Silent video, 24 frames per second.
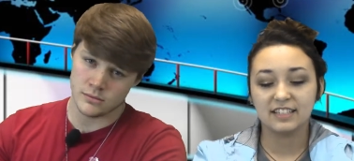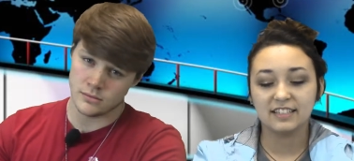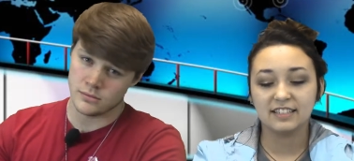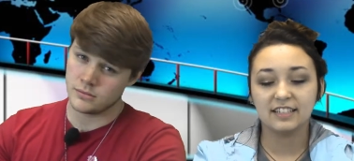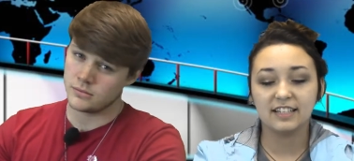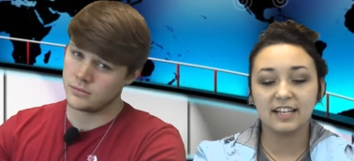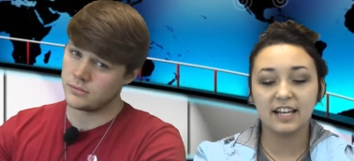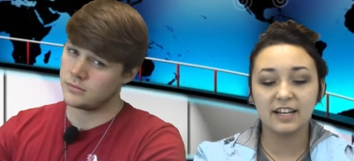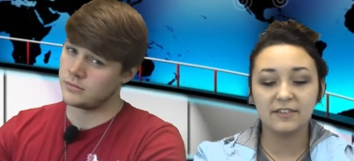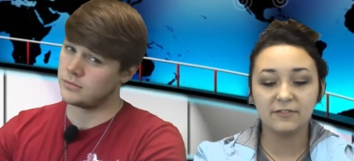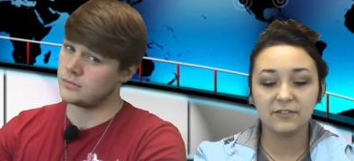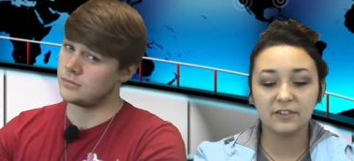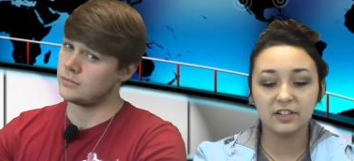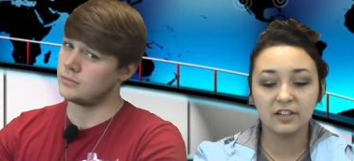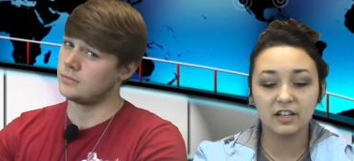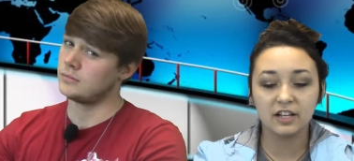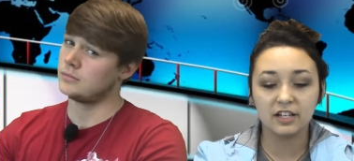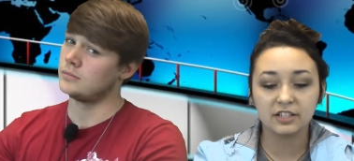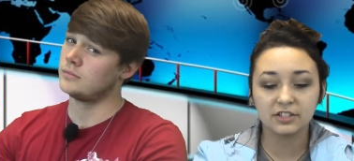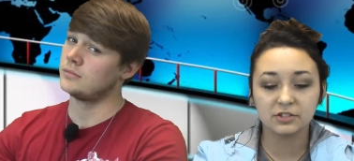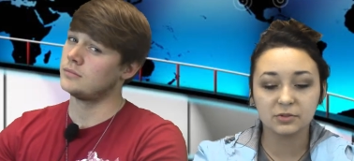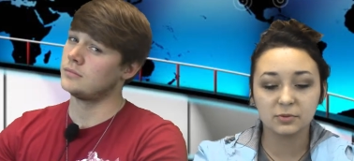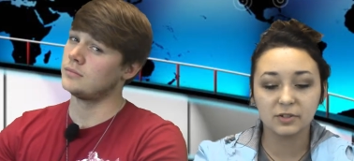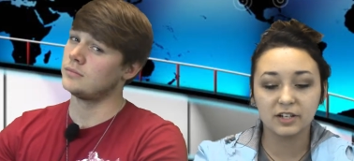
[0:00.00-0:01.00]
Speaker 1: Today for
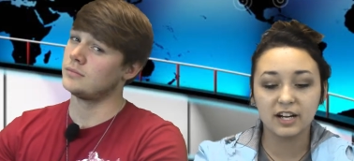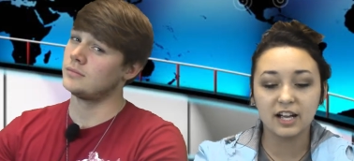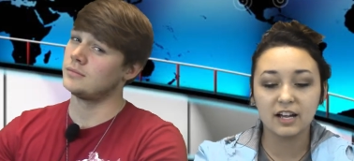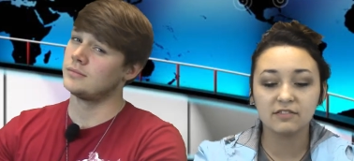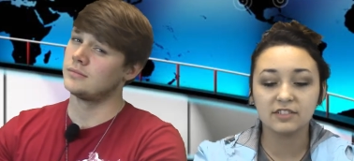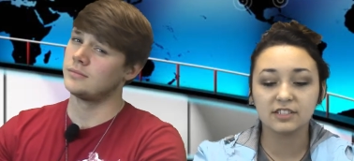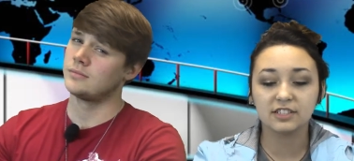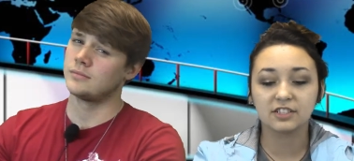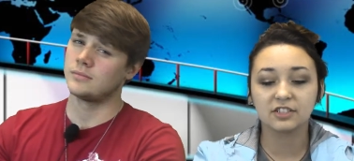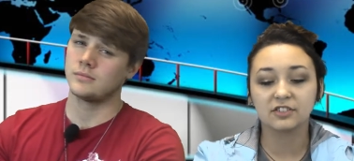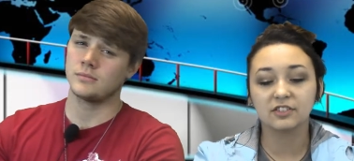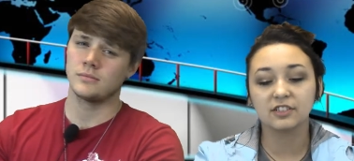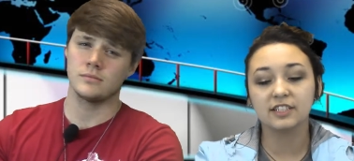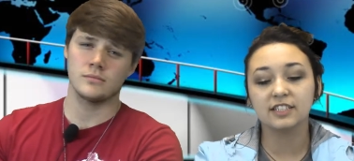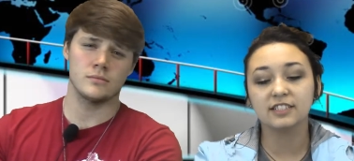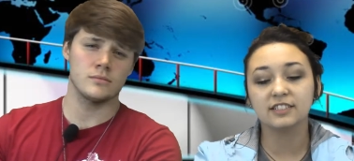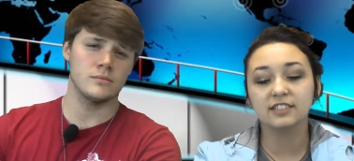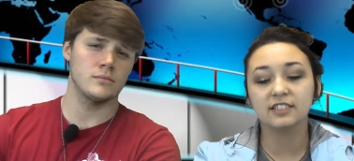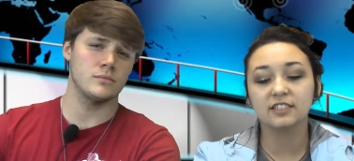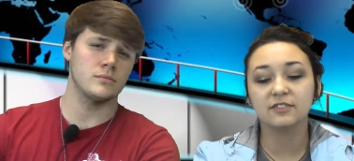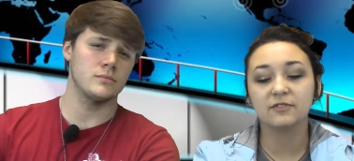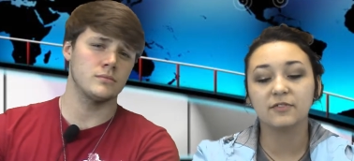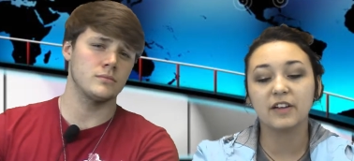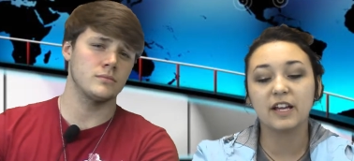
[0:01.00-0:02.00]
lunch, we're having
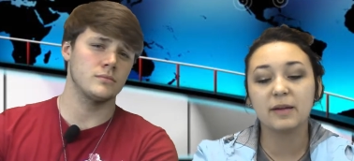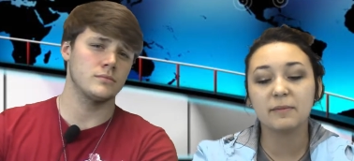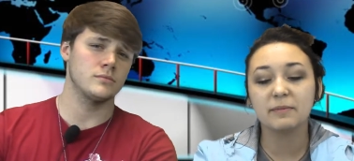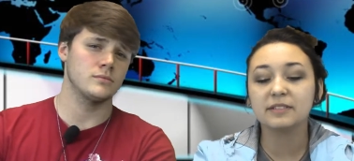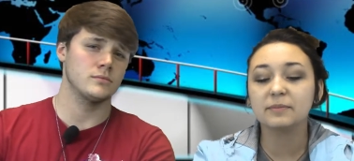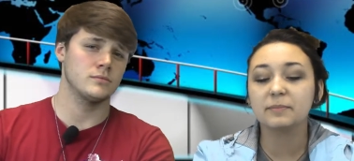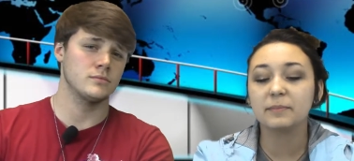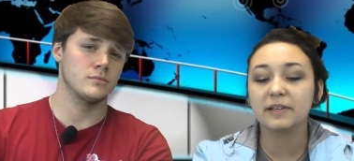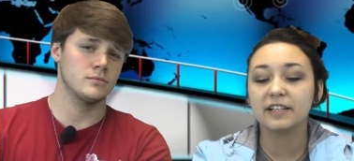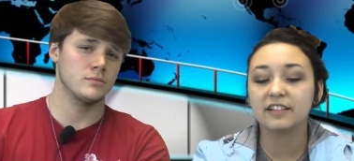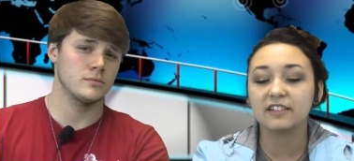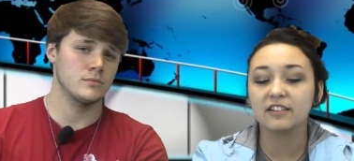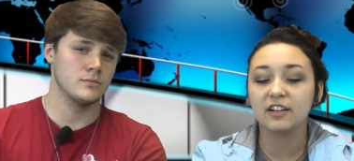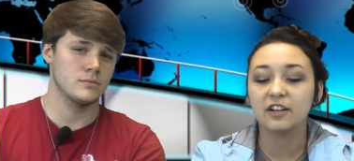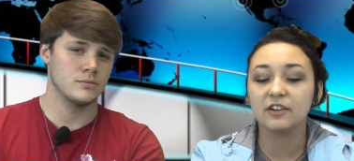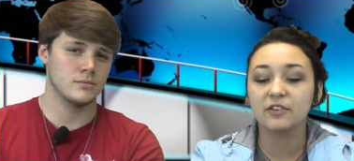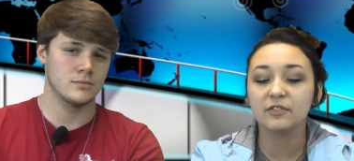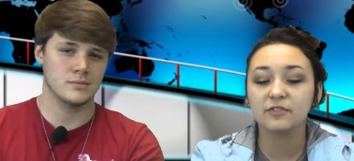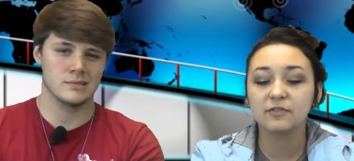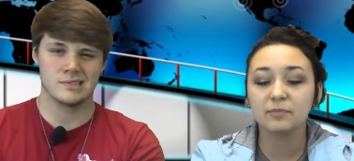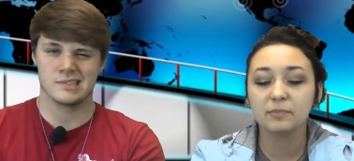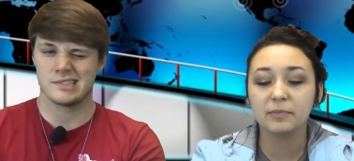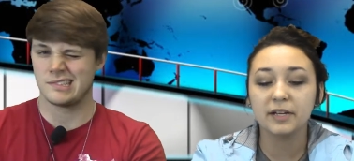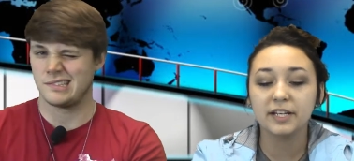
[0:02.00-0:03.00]
Teresa's famous
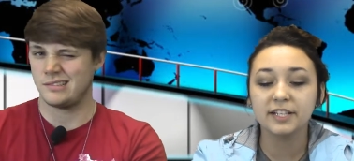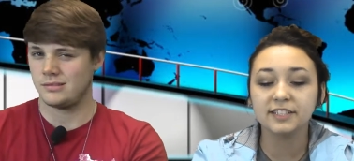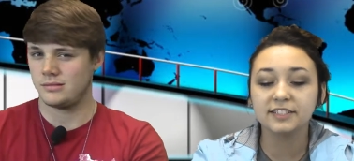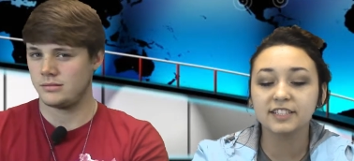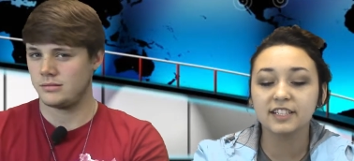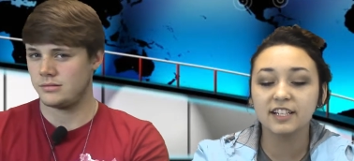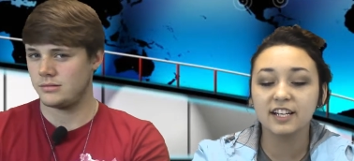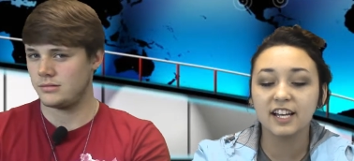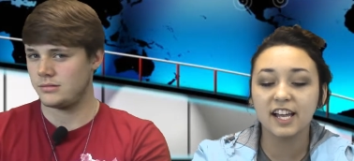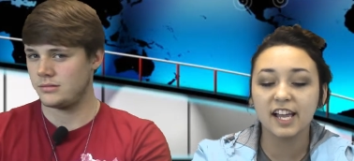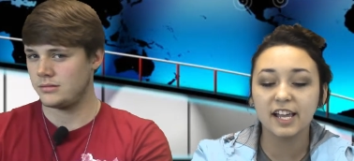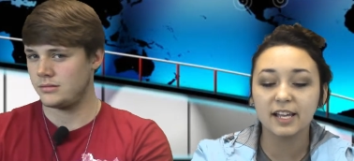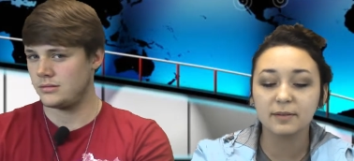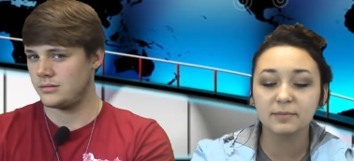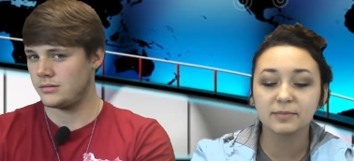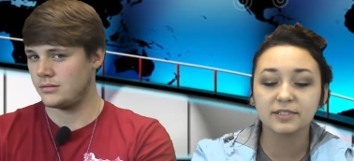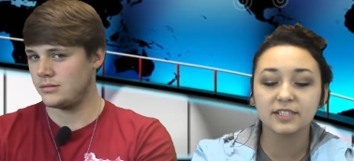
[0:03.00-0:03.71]
meatloaf, pizza, ham